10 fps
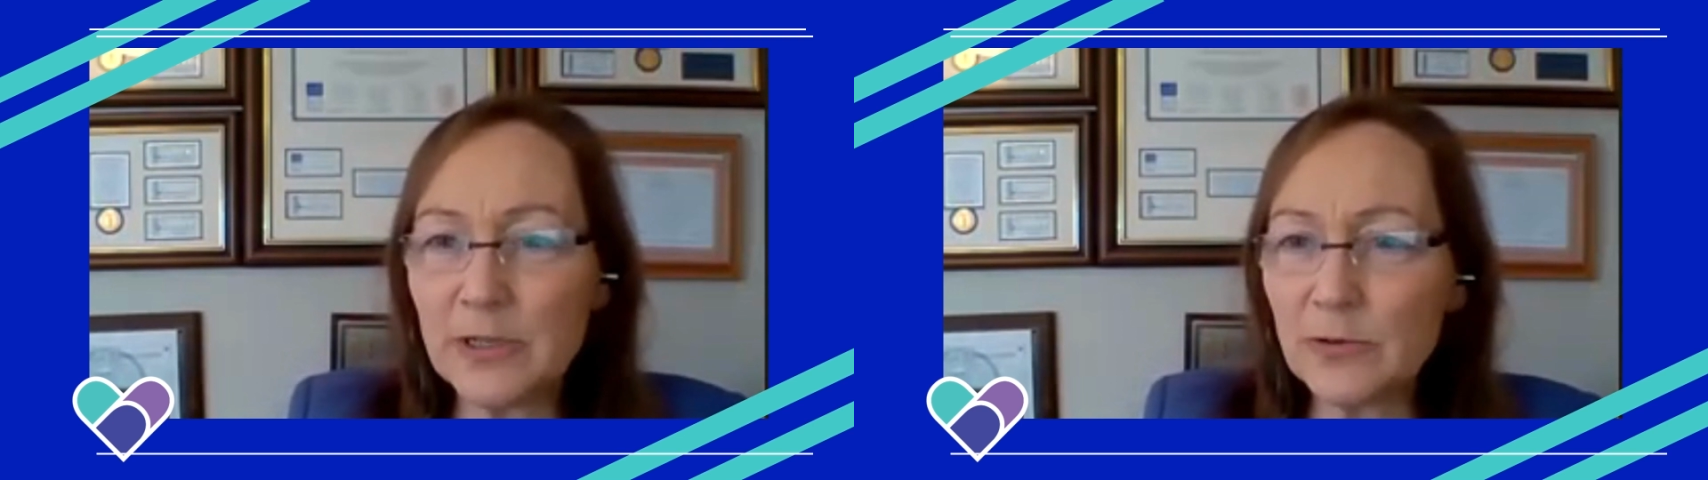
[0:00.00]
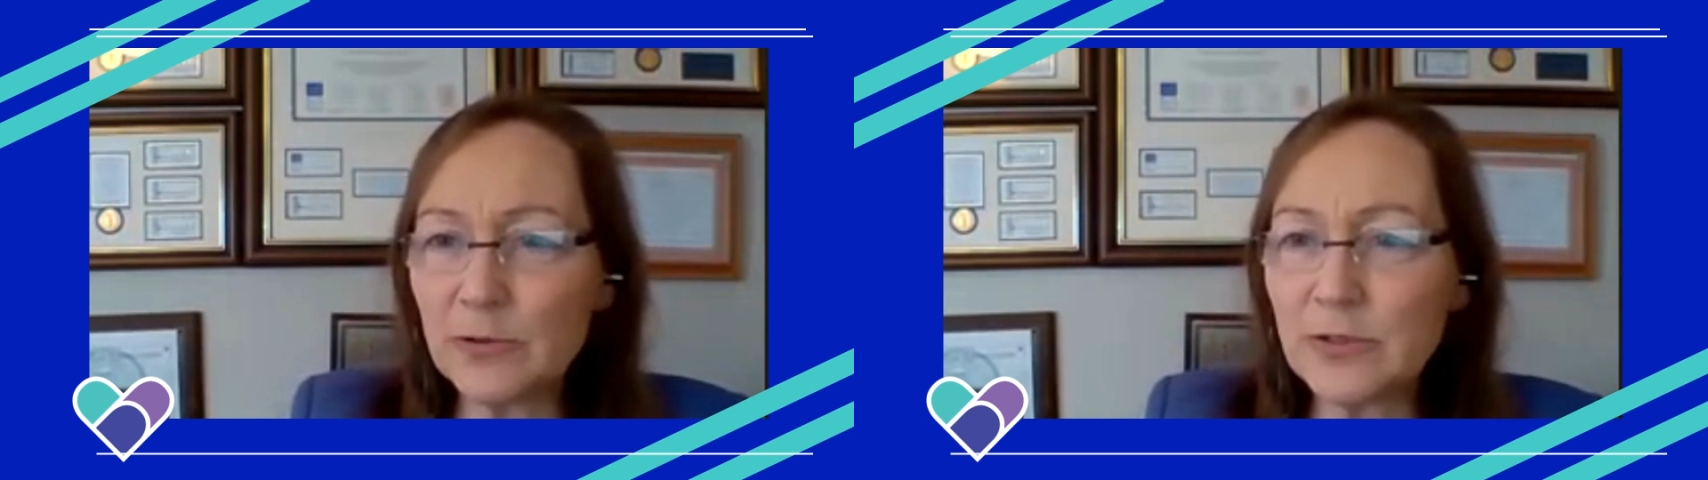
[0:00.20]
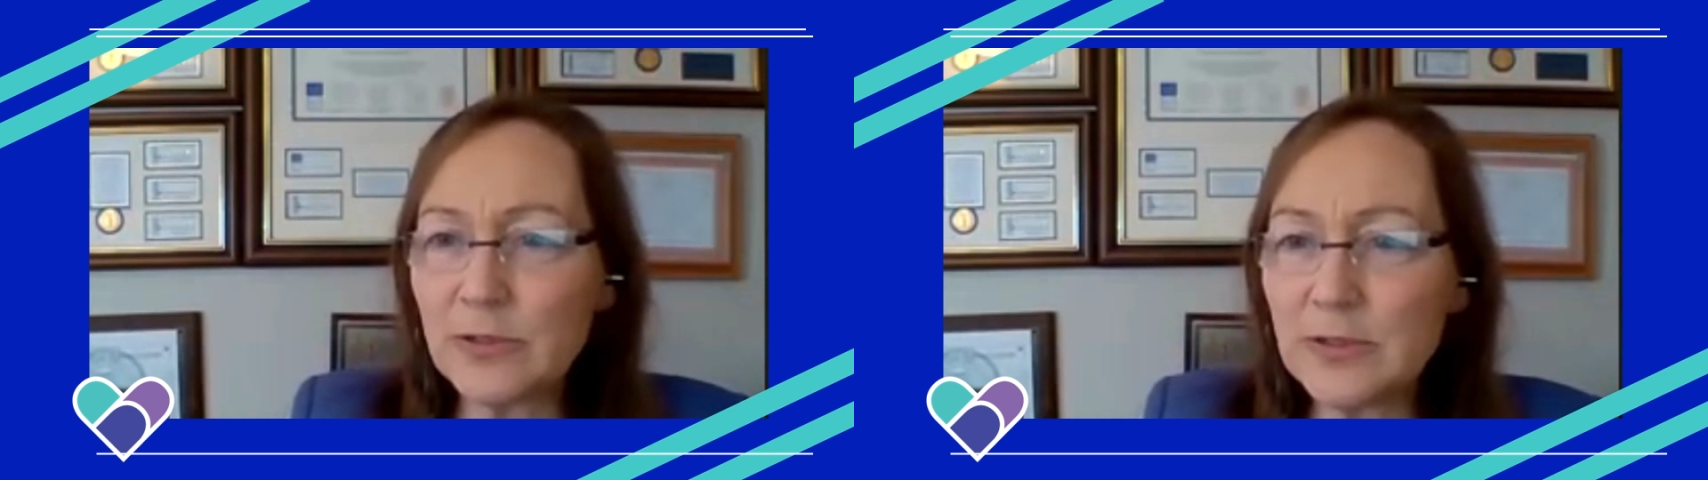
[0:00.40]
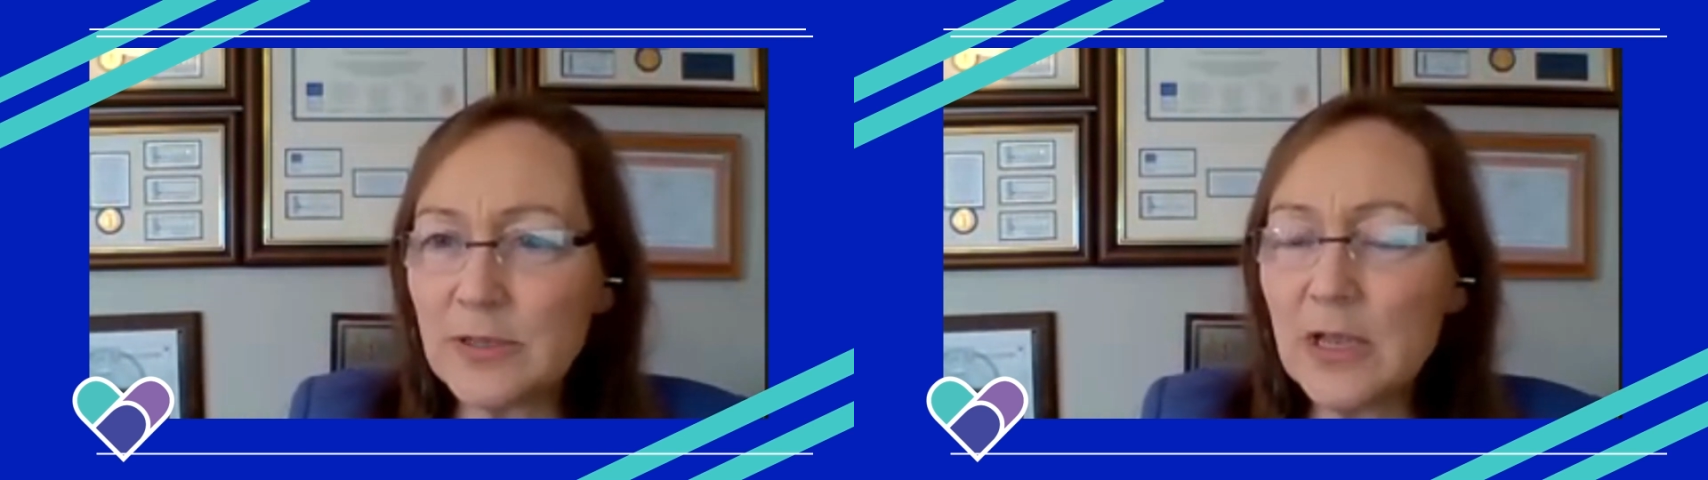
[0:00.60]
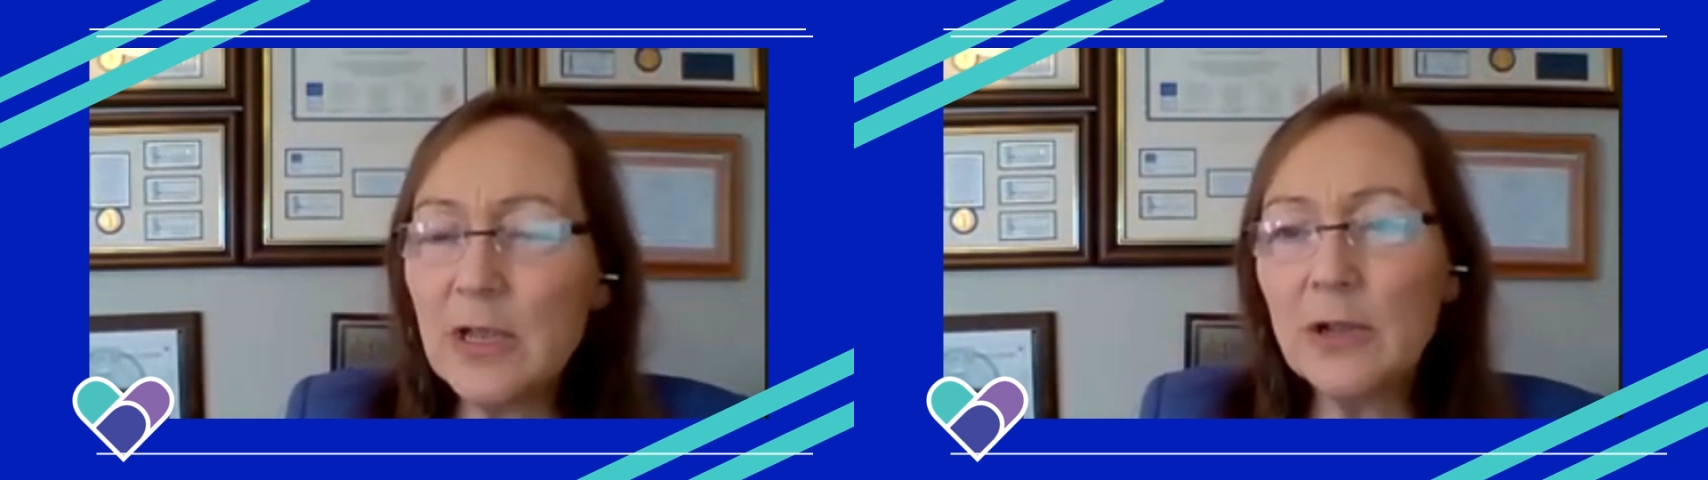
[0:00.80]
and
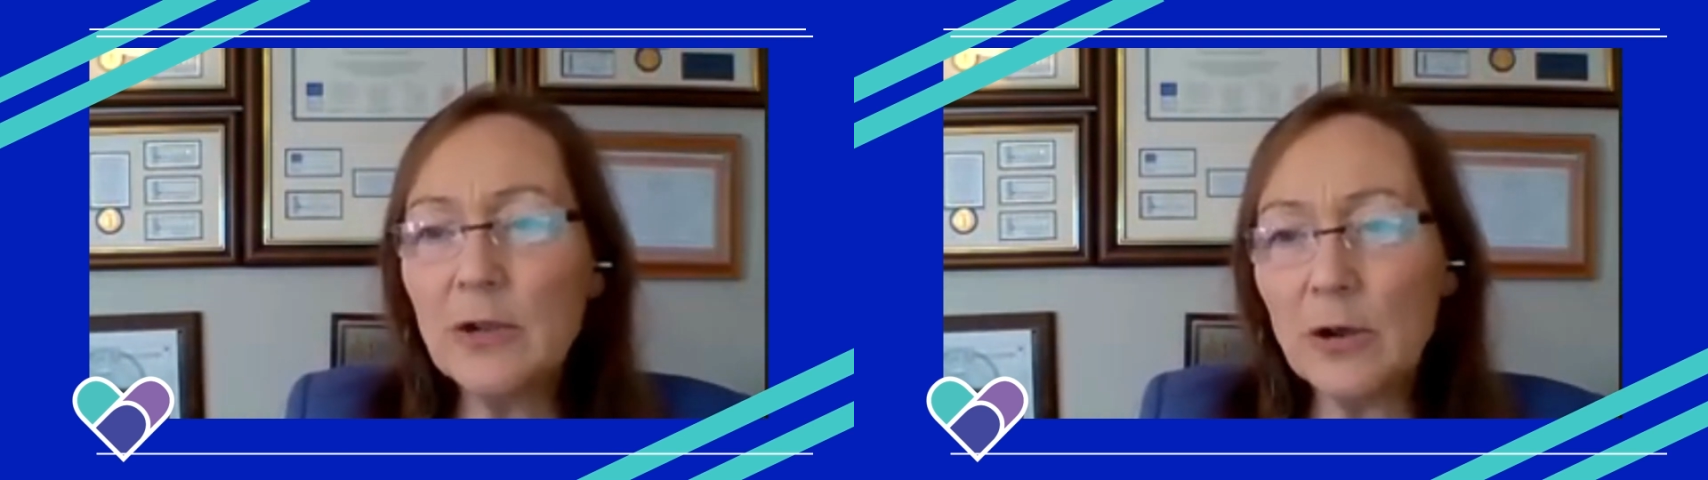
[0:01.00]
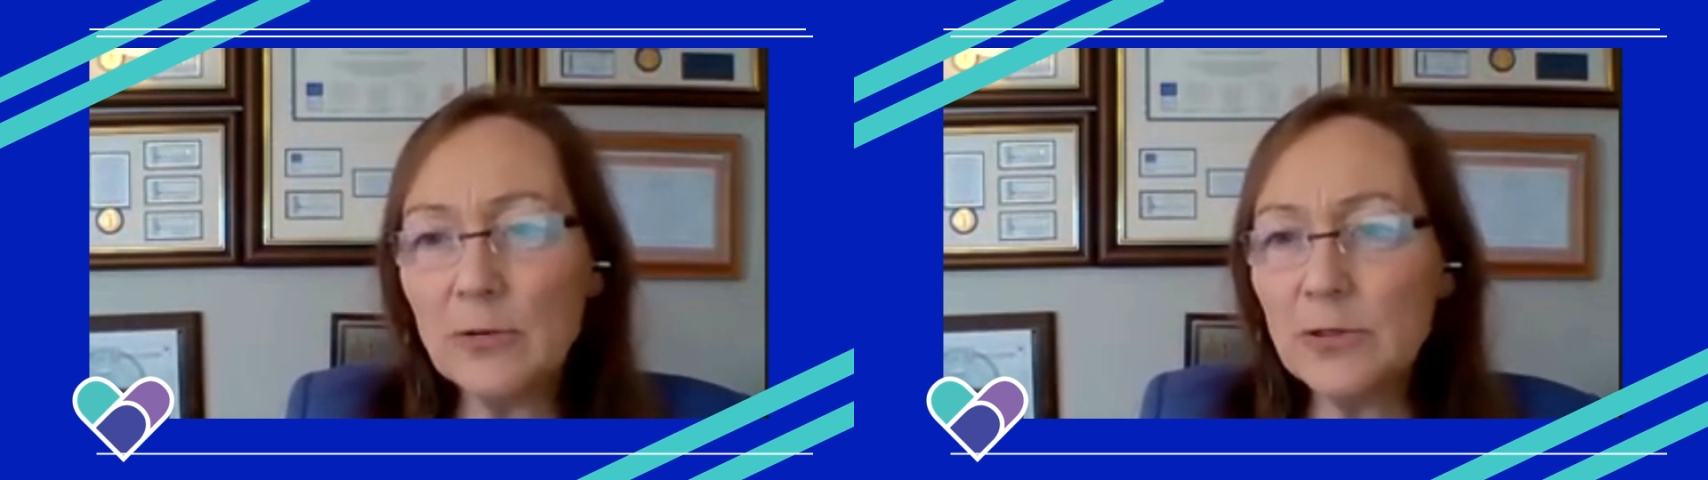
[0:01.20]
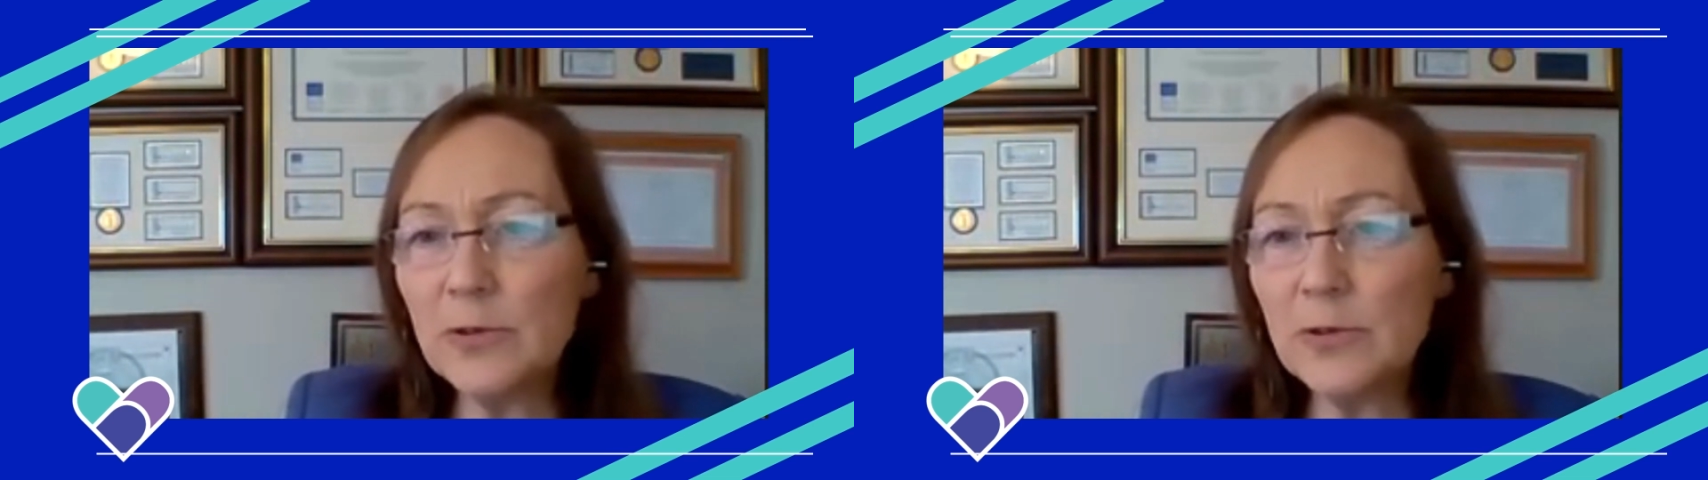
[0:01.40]
resources. Go